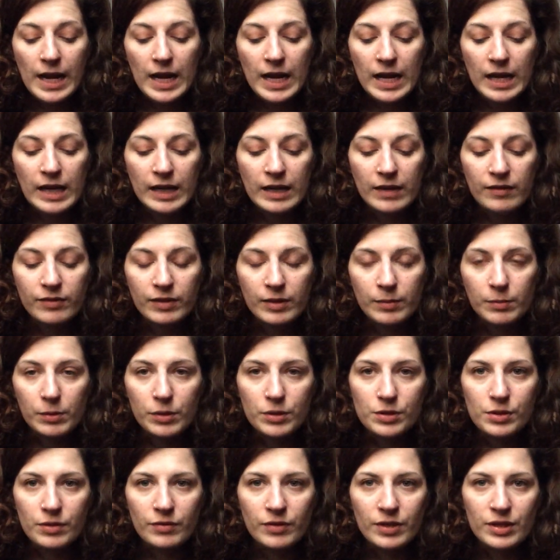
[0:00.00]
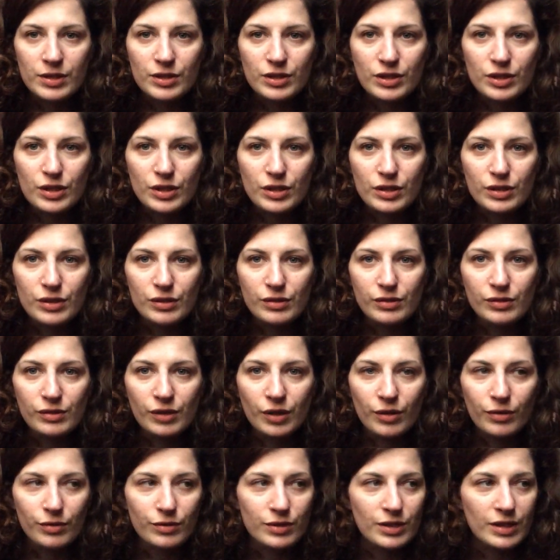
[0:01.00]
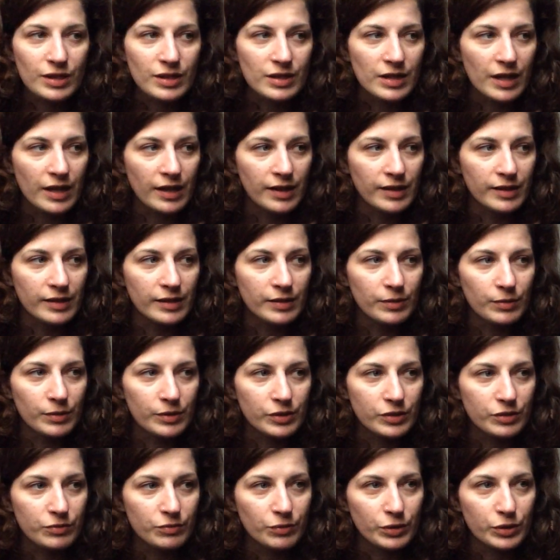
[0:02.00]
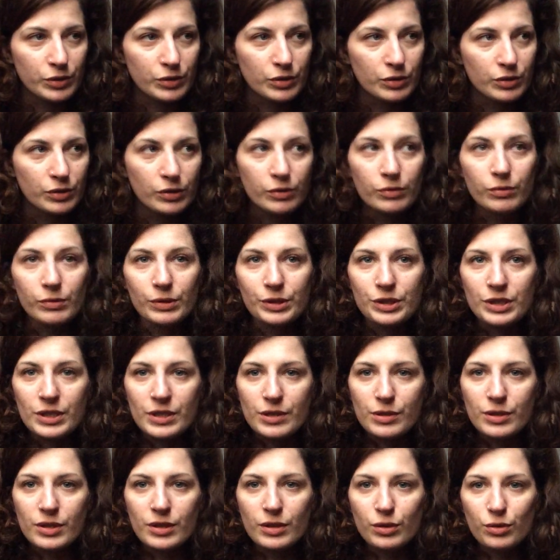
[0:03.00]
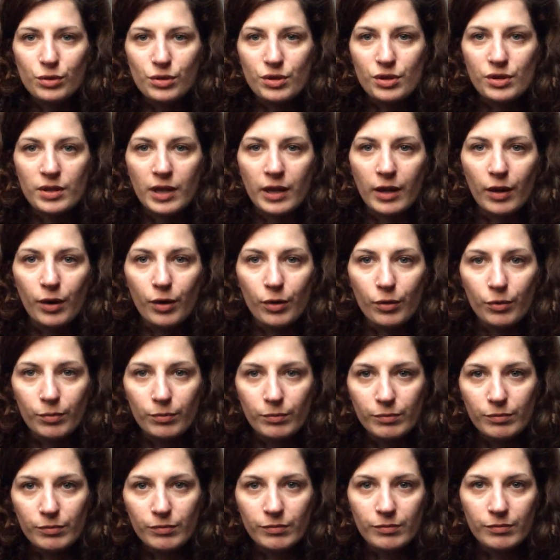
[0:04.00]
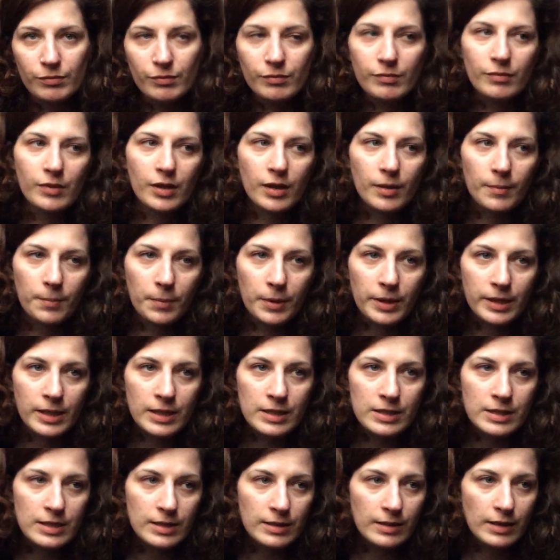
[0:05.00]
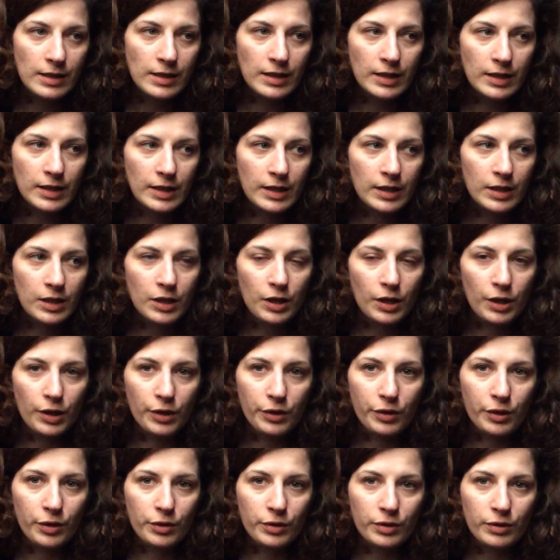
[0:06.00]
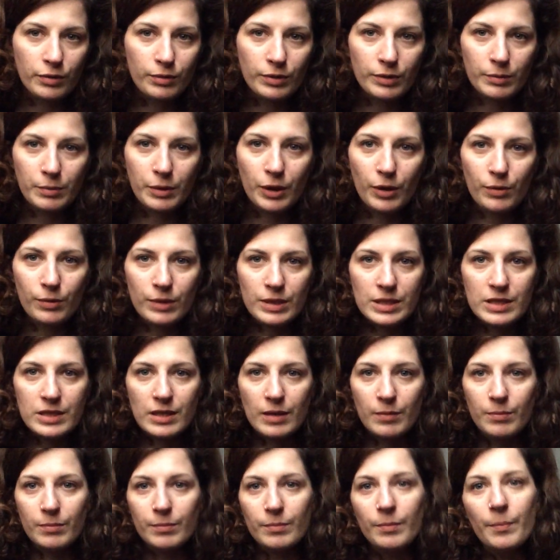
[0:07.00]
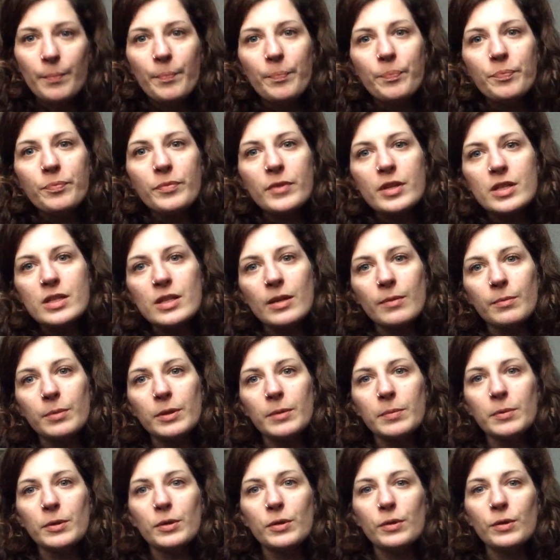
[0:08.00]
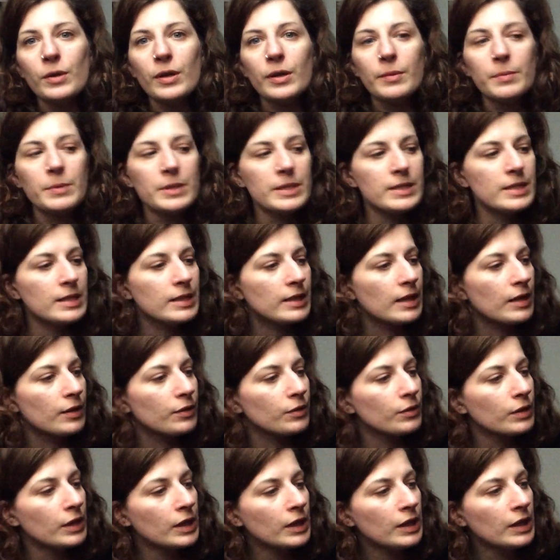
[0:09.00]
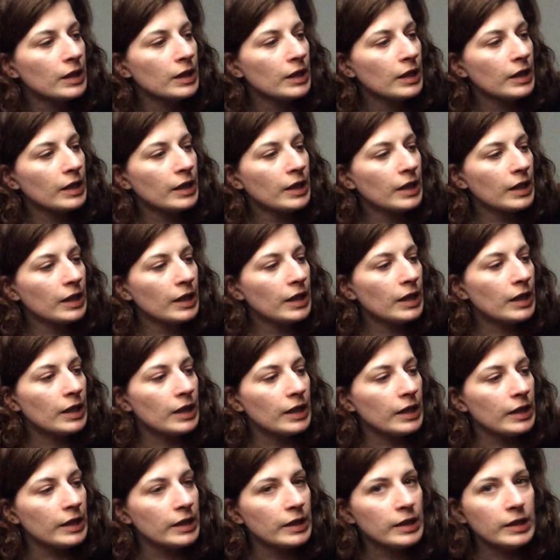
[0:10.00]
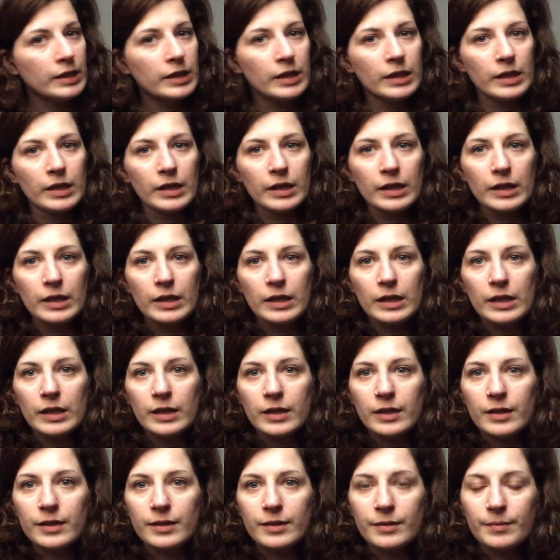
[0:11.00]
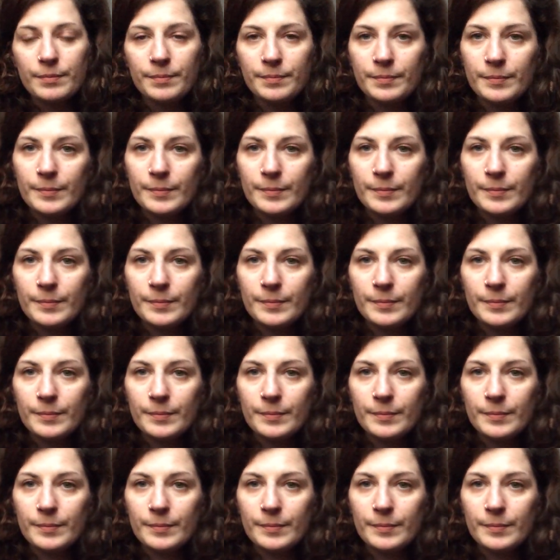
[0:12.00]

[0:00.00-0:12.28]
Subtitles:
I think most of us just knows exactly what to do, which is to stay home, please. Although there will be always some people who are busy now, either